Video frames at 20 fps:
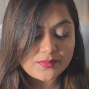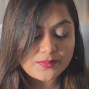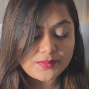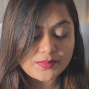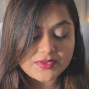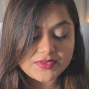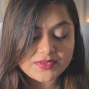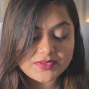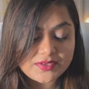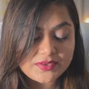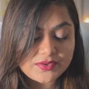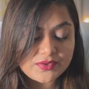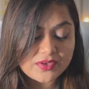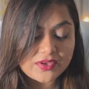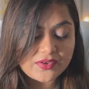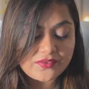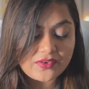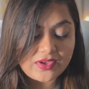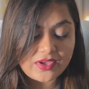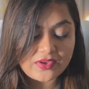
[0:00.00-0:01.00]
other person to
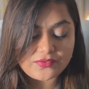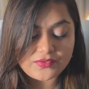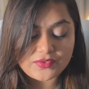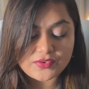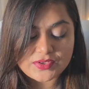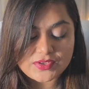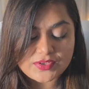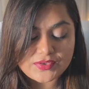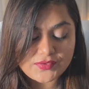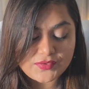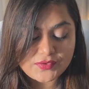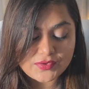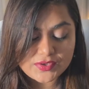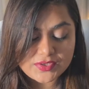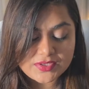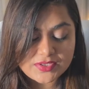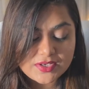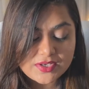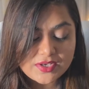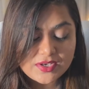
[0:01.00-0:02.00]
give efforts
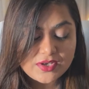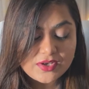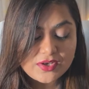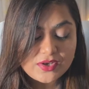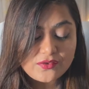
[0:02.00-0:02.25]
first,